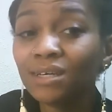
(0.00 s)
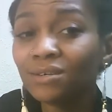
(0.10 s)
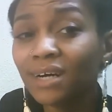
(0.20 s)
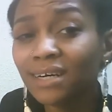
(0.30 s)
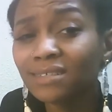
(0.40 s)

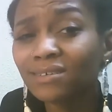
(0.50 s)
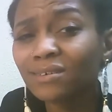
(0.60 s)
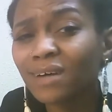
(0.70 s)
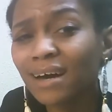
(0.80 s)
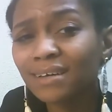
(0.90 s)
you guys
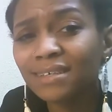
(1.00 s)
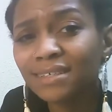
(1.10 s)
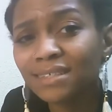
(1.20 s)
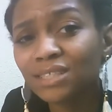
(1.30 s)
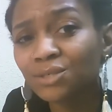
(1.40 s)
are
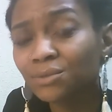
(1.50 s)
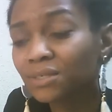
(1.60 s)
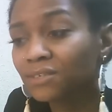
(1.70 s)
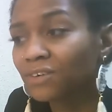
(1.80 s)
highly intuitive.